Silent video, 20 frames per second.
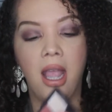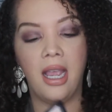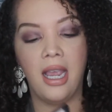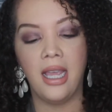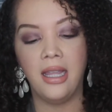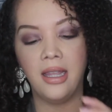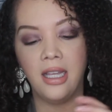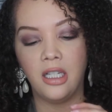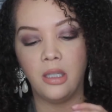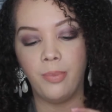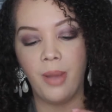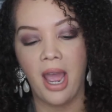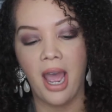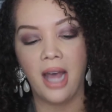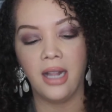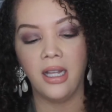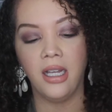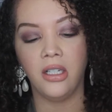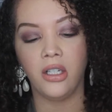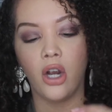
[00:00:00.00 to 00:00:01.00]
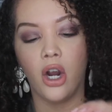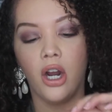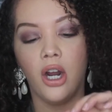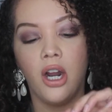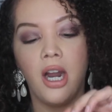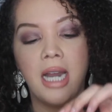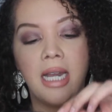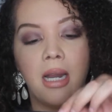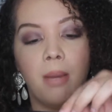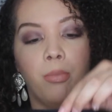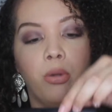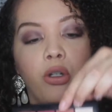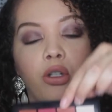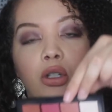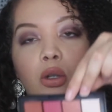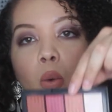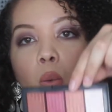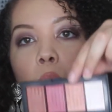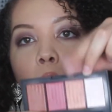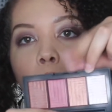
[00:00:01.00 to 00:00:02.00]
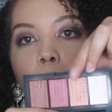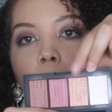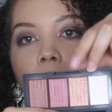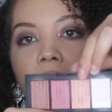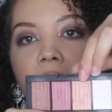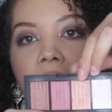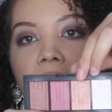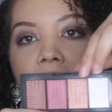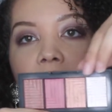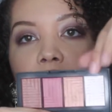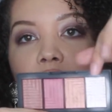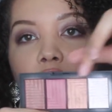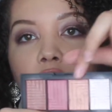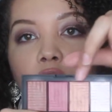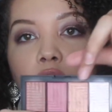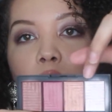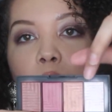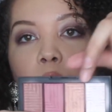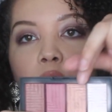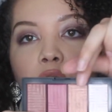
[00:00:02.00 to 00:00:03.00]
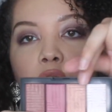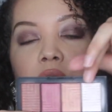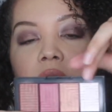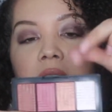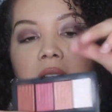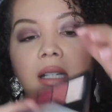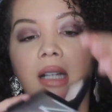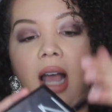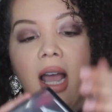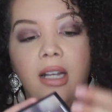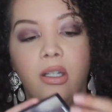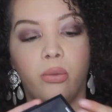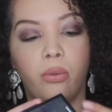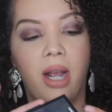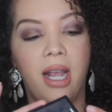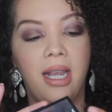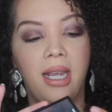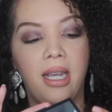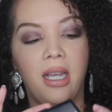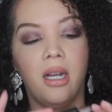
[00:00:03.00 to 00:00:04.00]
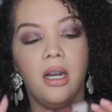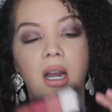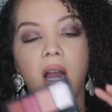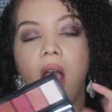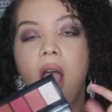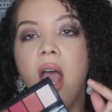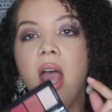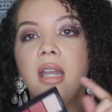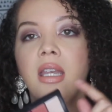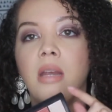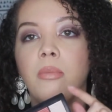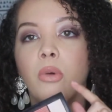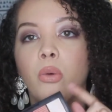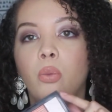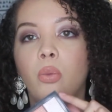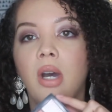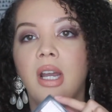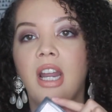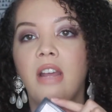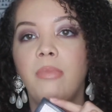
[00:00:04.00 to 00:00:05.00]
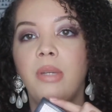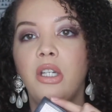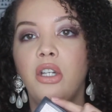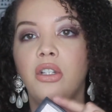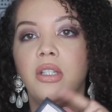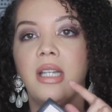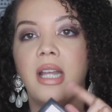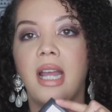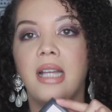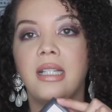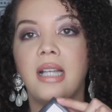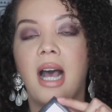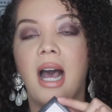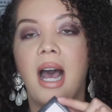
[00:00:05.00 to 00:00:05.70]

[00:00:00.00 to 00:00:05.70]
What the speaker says: in this palette are numbers 1 and 2, which are these guys right here. Number 1 I've been using as a